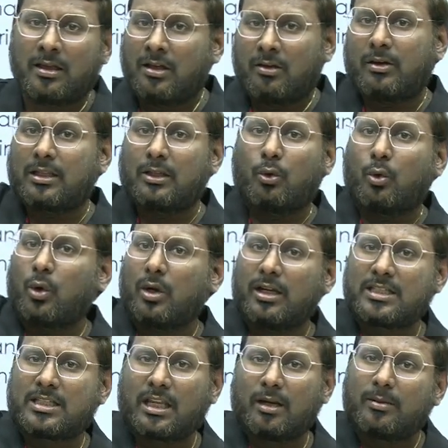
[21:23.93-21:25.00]
For the old
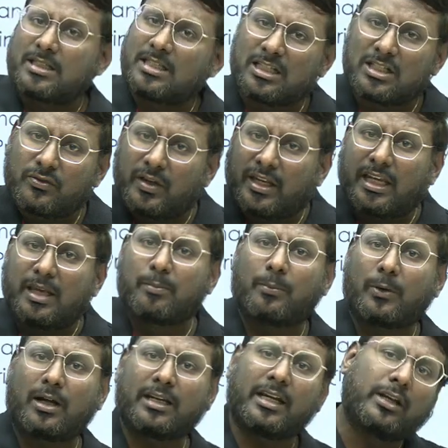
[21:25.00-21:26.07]
syllabus, it is very
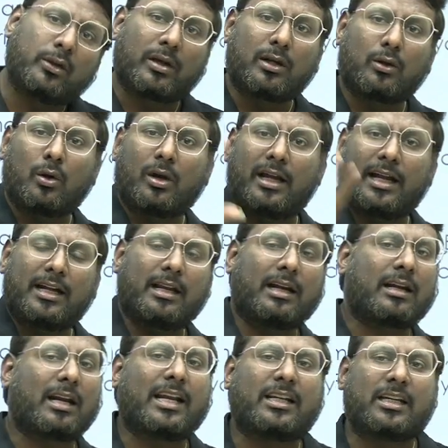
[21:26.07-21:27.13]
important. You can go ahead,
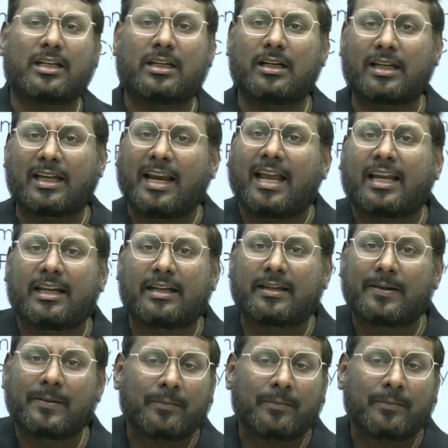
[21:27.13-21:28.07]
write it, crack it.